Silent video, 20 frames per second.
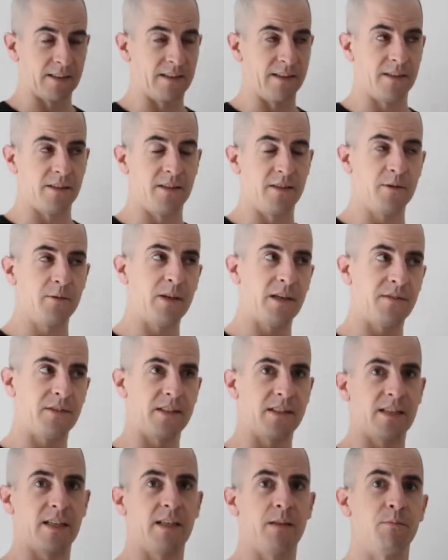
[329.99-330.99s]
And you do have
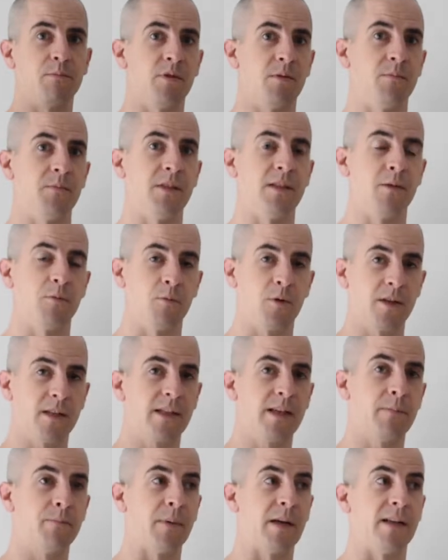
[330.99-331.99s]
this tendon problem that you want to
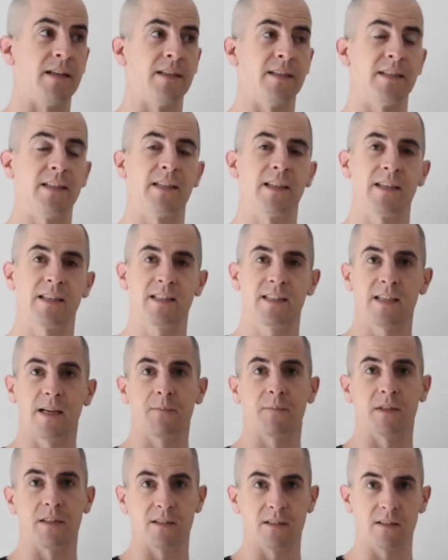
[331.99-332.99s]
get better, and you can
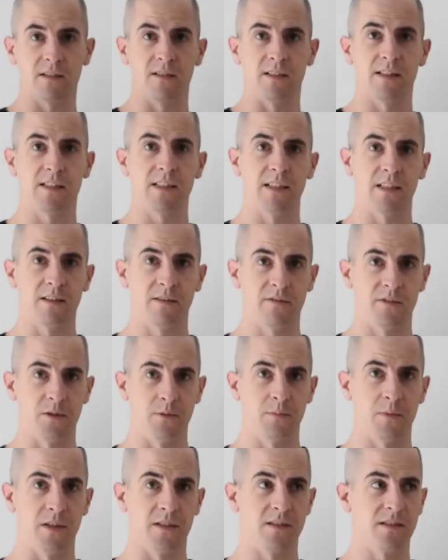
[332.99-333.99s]
accept that it's going to take a few
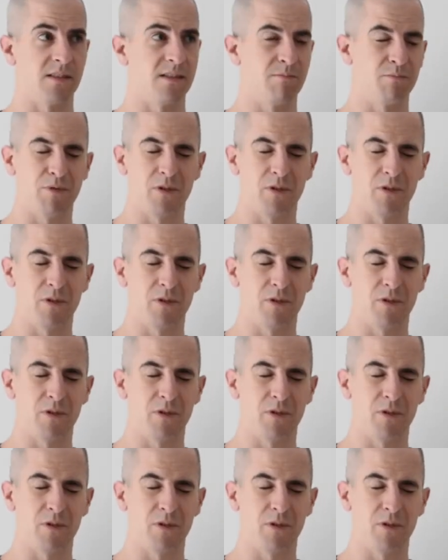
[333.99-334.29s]
months,